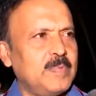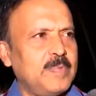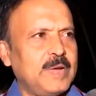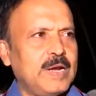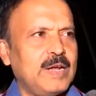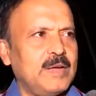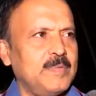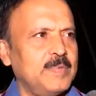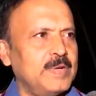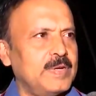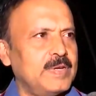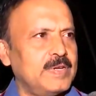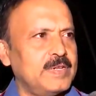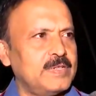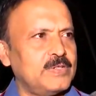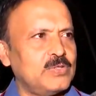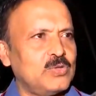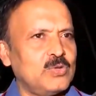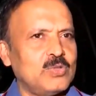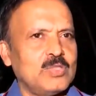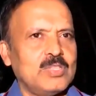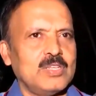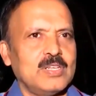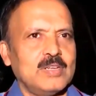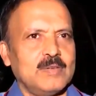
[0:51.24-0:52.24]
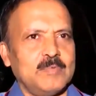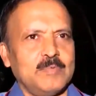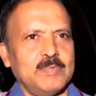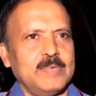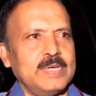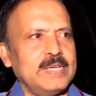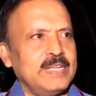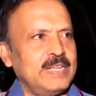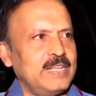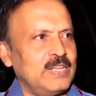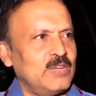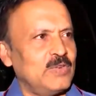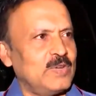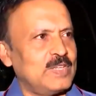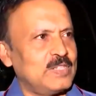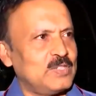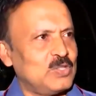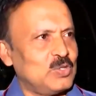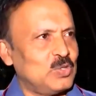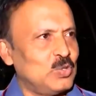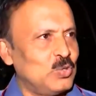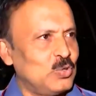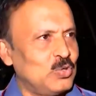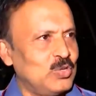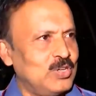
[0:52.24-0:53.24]
parameters. So the beginning was
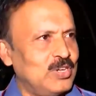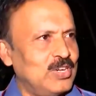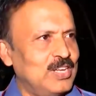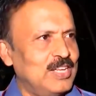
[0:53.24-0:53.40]
good.